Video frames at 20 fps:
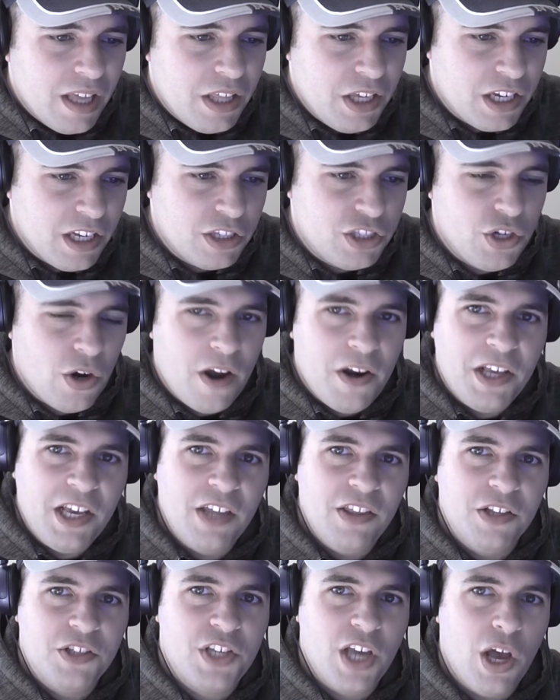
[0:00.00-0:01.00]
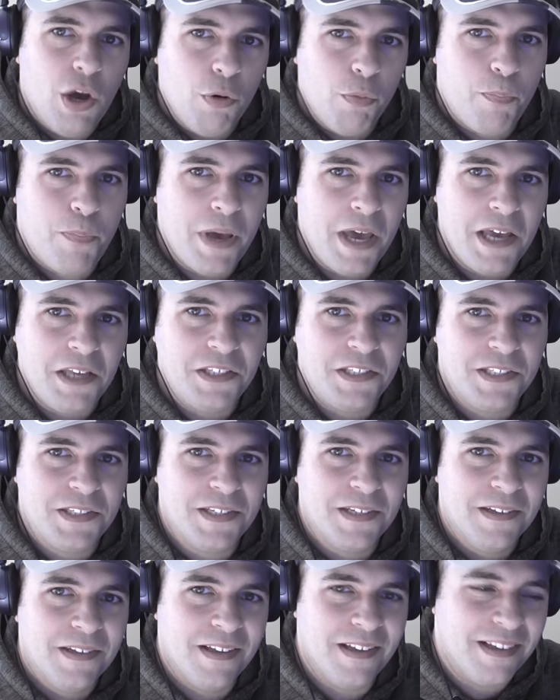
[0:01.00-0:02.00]
You're gonna try to get the turtle
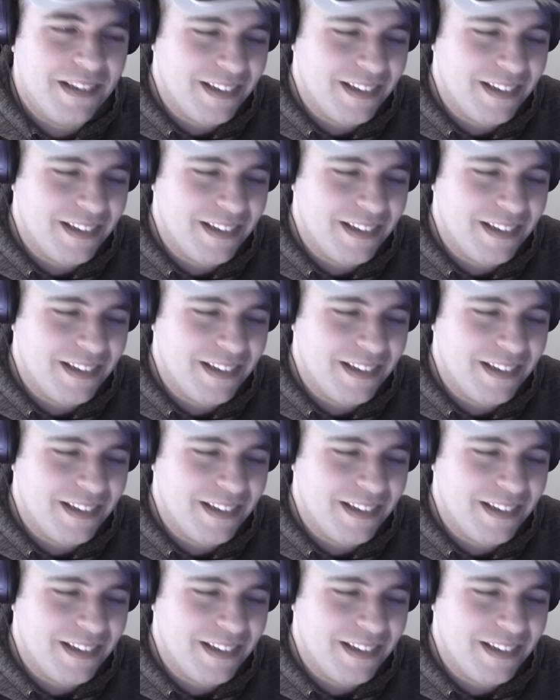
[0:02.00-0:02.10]
pissed.